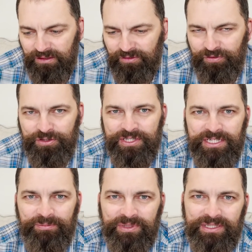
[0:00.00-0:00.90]
First
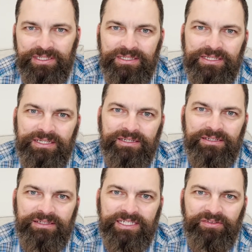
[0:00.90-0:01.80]
tip is
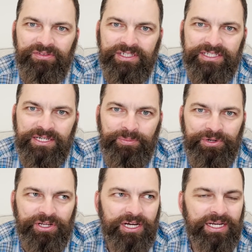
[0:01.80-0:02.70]
definitely tip your
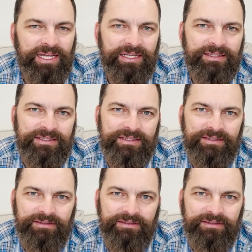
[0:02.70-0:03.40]
dock hands.